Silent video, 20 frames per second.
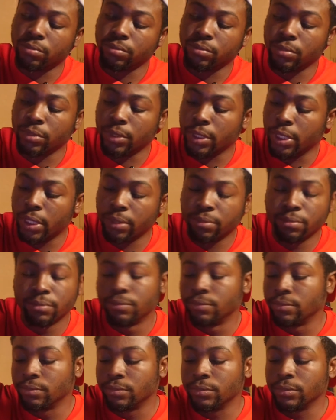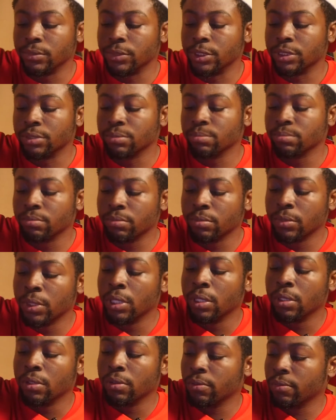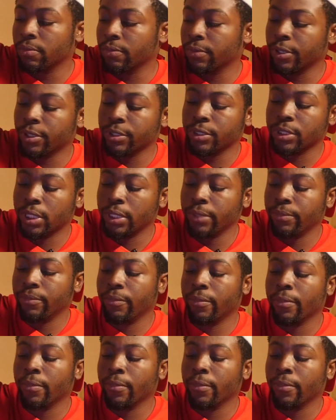Again, just finger tight.